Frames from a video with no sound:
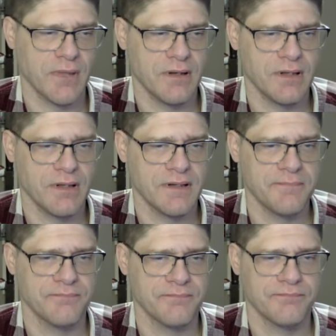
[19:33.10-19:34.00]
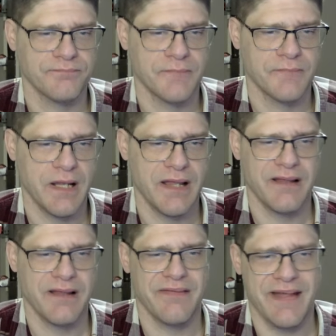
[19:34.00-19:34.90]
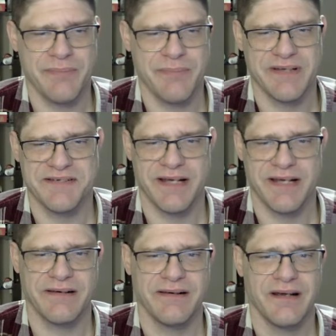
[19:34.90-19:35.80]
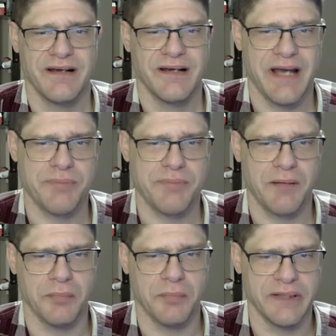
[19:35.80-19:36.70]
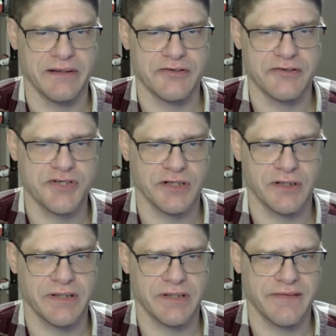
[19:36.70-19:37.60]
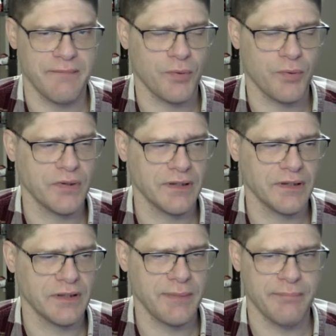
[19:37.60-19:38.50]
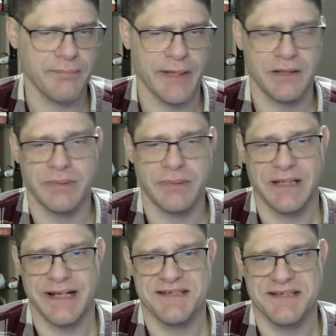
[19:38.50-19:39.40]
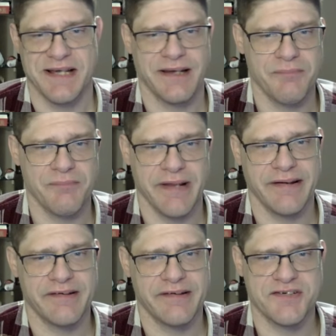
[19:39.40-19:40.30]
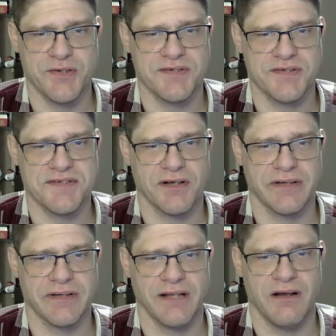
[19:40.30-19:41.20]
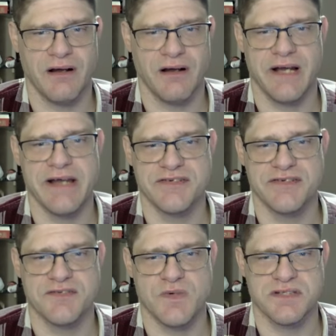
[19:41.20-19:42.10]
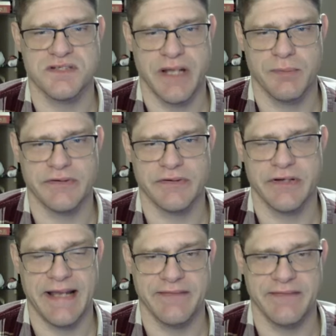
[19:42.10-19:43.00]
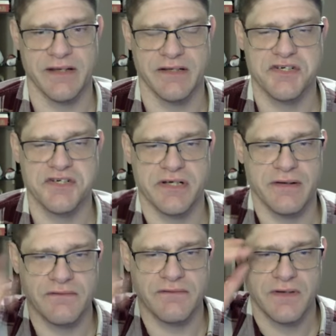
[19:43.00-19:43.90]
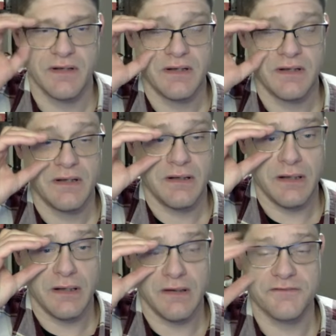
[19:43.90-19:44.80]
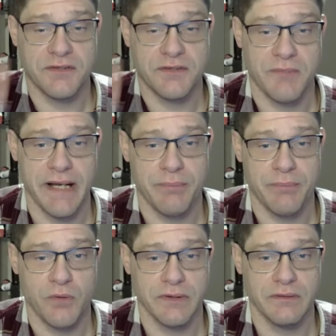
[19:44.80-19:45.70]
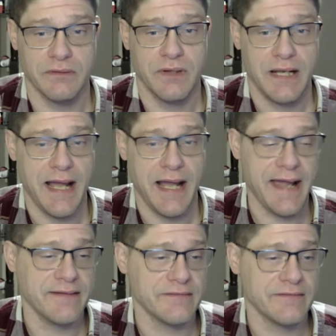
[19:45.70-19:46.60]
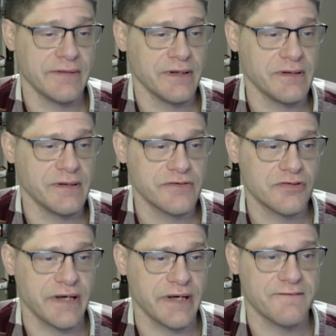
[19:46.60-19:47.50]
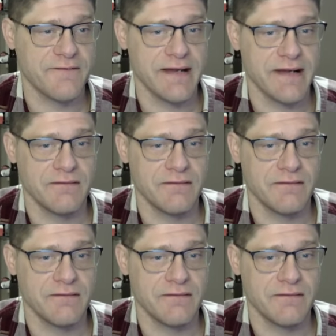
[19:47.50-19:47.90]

um, that being said, probably should have looked at the board a little bit better, but like I said, I can make excuses all day long. I just wasn't able to get the initiative uh, from my opponent and uh, try to fight,